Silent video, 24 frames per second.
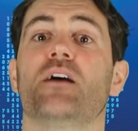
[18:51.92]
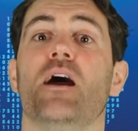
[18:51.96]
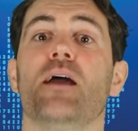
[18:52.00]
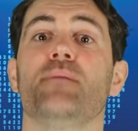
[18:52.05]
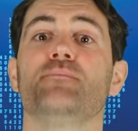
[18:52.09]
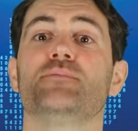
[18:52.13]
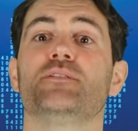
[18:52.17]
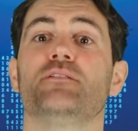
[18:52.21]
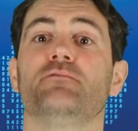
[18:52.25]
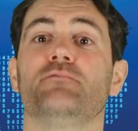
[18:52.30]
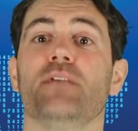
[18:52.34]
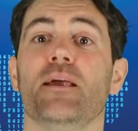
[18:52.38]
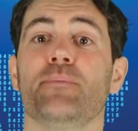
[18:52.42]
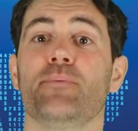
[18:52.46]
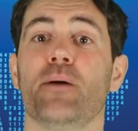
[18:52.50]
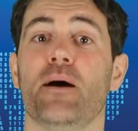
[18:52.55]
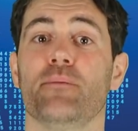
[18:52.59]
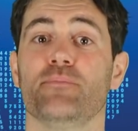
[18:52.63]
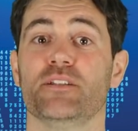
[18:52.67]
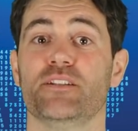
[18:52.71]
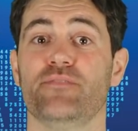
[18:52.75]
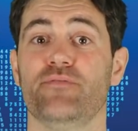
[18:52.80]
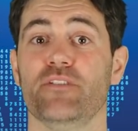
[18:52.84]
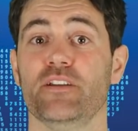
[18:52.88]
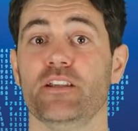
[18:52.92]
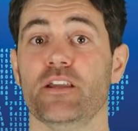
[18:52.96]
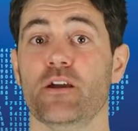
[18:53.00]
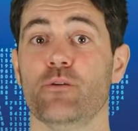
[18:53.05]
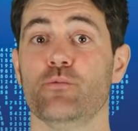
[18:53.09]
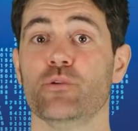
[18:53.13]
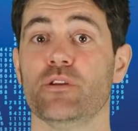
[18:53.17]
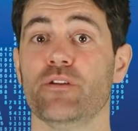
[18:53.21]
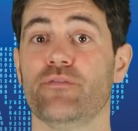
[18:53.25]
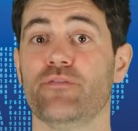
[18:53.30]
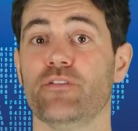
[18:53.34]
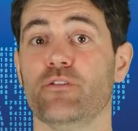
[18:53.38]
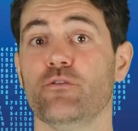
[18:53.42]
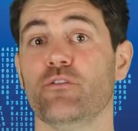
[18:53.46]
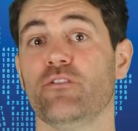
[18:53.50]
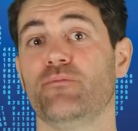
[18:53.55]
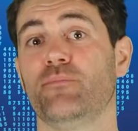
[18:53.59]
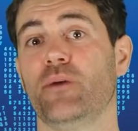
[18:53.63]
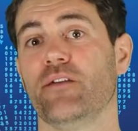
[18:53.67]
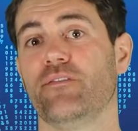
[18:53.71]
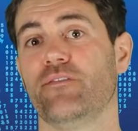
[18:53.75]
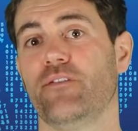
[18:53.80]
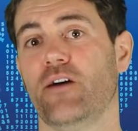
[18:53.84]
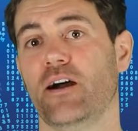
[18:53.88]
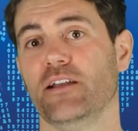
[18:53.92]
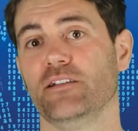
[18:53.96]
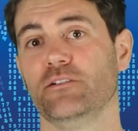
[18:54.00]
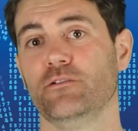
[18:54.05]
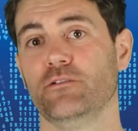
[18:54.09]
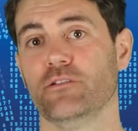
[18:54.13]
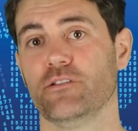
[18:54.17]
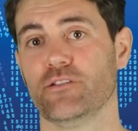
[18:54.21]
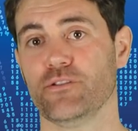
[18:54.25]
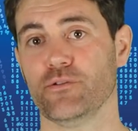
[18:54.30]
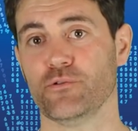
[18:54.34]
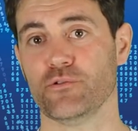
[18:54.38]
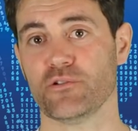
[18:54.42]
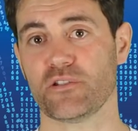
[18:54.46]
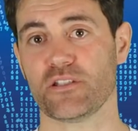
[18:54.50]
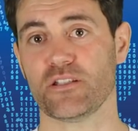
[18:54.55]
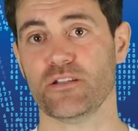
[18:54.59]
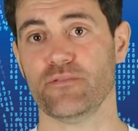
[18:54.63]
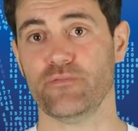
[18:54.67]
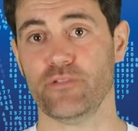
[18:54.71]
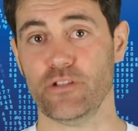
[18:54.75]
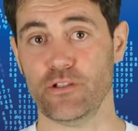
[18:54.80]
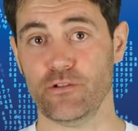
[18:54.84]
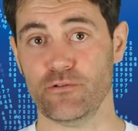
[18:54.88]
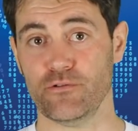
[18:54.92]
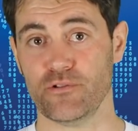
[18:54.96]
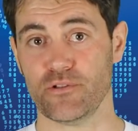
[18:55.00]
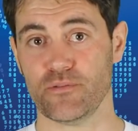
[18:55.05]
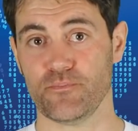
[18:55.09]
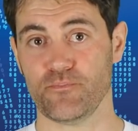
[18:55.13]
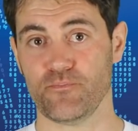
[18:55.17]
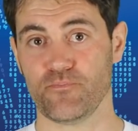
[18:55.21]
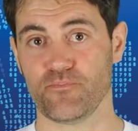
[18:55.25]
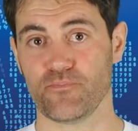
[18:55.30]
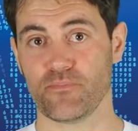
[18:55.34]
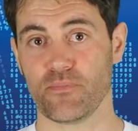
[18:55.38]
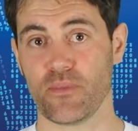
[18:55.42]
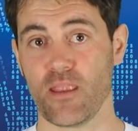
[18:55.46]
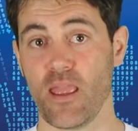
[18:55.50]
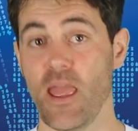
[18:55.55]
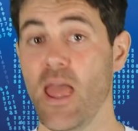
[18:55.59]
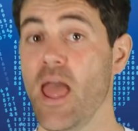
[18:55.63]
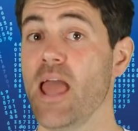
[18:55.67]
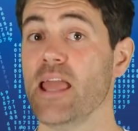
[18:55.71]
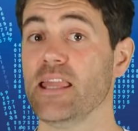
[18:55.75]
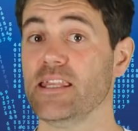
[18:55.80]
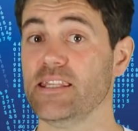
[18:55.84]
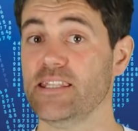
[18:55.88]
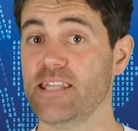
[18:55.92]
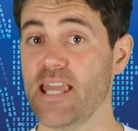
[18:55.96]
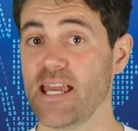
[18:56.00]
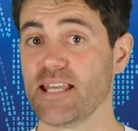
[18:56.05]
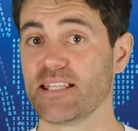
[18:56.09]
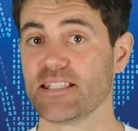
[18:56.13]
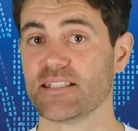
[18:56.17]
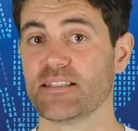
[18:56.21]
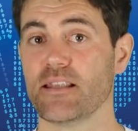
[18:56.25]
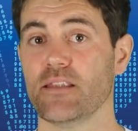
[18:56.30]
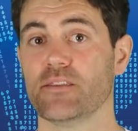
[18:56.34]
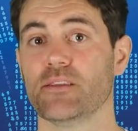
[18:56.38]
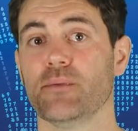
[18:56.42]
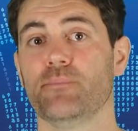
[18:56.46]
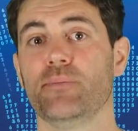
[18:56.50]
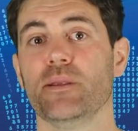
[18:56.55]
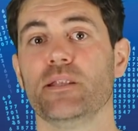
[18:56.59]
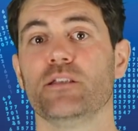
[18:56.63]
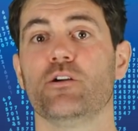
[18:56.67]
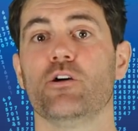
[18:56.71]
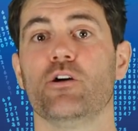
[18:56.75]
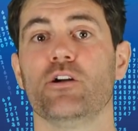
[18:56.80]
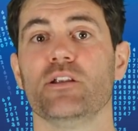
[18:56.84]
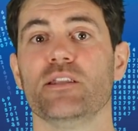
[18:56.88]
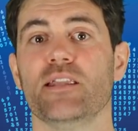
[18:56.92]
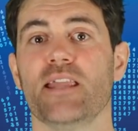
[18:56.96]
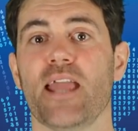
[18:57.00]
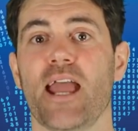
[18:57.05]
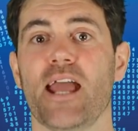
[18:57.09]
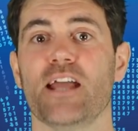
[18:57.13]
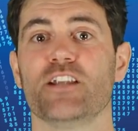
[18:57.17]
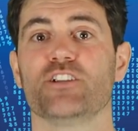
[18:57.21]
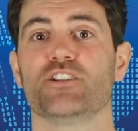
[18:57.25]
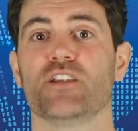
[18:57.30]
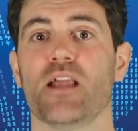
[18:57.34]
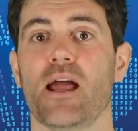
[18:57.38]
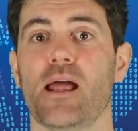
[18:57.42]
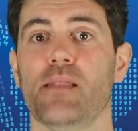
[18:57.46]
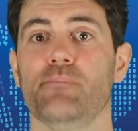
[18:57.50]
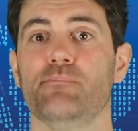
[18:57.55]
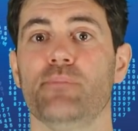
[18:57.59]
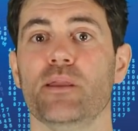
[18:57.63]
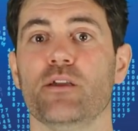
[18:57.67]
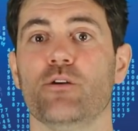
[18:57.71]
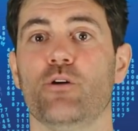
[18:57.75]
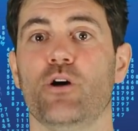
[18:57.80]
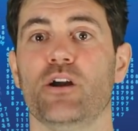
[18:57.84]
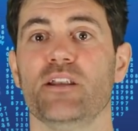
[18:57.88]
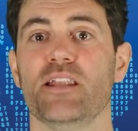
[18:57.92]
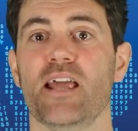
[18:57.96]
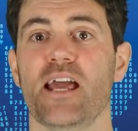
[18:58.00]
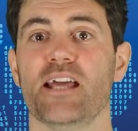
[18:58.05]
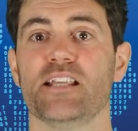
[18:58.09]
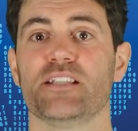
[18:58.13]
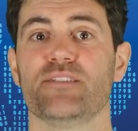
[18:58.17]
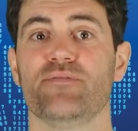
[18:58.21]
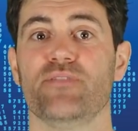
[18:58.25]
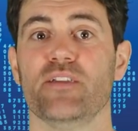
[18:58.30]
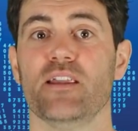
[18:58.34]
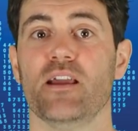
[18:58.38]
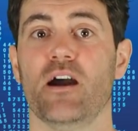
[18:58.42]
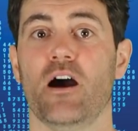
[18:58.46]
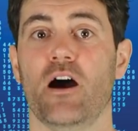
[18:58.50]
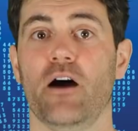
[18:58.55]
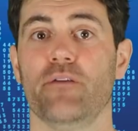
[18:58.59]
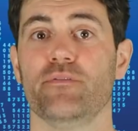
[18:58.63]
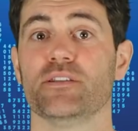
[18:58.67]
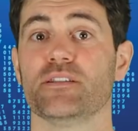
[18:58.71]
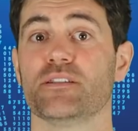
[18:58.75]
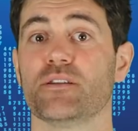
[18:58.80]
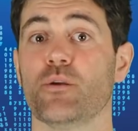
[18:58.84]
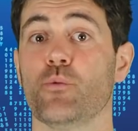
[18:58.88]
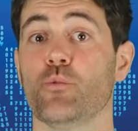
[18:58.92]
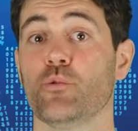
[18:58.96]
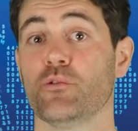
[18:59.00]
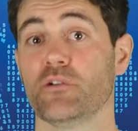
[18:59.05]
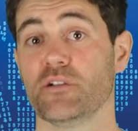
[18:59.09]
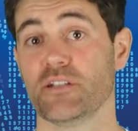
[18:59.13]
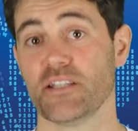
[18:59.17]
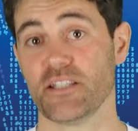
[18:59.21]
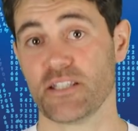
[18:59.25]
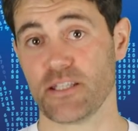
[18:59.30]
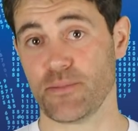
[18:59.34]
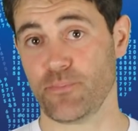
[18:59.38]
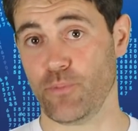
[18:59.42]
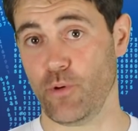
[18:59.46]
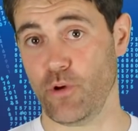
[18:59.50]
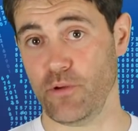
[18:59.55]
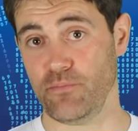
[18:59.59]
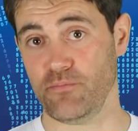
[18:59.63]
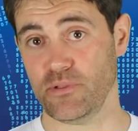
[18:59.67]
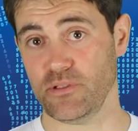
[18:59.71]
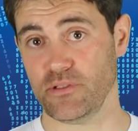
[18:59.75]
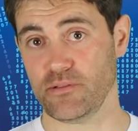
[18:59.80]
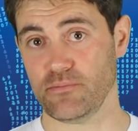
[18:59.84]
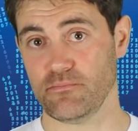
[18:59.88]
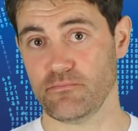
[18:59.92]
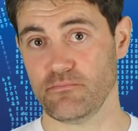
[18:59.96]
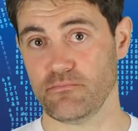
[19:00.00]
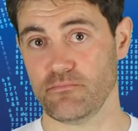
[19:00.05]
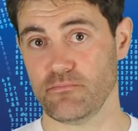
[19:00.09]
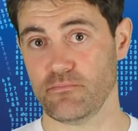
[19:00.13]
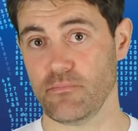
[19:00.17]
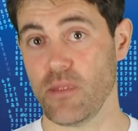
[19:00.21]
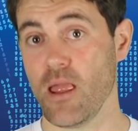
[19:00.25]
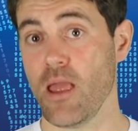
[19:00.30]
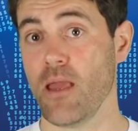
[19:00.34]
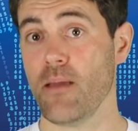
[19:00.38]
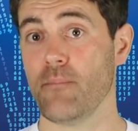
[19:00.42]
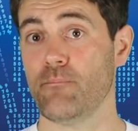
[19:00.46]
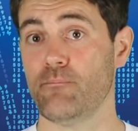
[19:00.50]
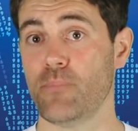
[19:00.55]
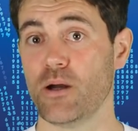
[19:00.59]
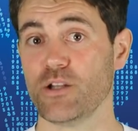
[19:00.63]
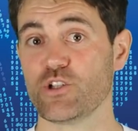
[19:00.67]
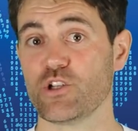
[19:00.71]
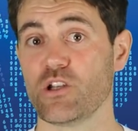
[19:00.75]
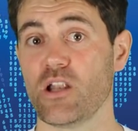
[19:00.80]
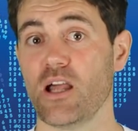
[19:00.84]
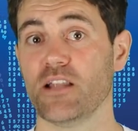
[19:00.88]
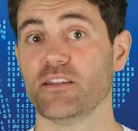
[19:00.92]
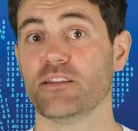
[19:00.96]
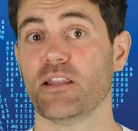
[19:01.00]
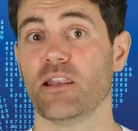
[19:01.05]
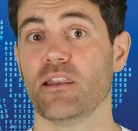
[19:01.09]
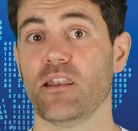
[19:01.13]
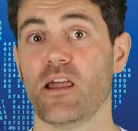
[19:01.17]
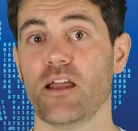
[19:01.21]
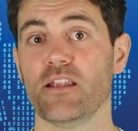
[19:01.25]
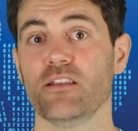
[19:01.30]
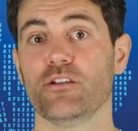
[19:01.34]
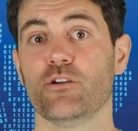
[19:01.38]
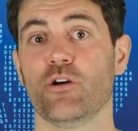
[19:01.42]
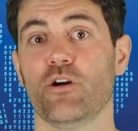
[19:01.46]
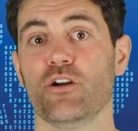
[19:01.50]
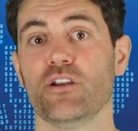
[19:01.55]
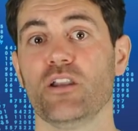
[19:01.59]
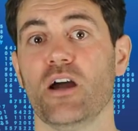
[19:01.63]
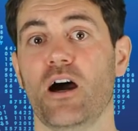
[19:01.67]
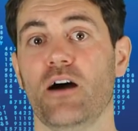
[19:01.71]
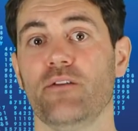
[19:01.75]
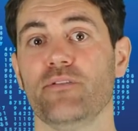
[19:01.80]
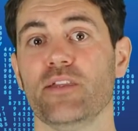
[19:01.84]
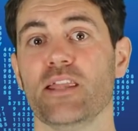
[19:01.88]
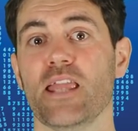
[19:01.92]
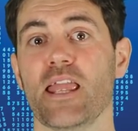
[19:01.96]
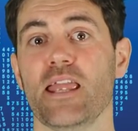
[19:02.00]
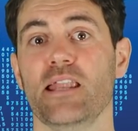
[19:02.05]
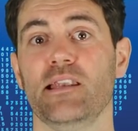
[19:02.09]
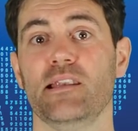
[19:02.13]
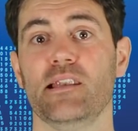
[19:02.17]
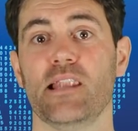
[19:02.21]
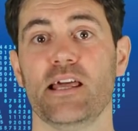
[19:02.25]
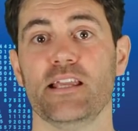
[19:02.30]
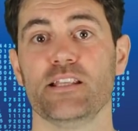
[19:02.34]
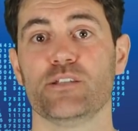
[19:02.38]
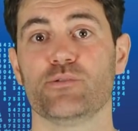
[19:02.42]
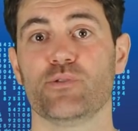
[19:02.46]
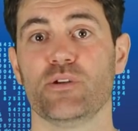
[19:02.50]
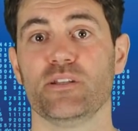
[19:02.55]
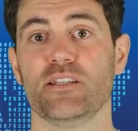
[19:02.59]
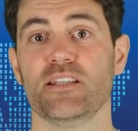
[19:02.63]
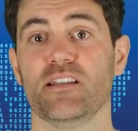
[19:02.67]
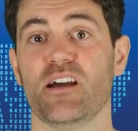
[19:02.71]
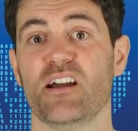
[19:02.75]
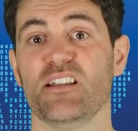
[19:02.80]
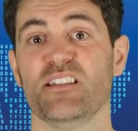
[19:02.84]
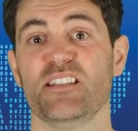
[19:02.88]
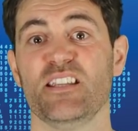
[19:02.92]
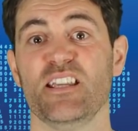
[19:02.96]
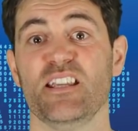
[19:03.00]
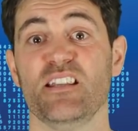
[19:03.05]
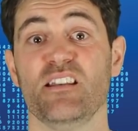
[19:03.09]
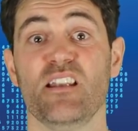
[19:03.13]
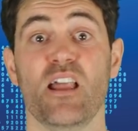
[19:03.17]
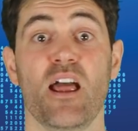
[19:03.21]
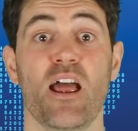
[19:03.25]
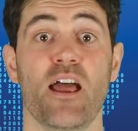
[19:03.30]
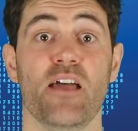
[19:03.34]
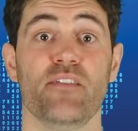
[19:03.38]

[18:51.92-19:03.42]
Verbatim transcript: time to wrap up this video with a few of my final thoughts and views. Yes, the Bitcoin Cash and Bitcoin SV halvings were a disappointment. Much like the Litecoin halving in late 2019,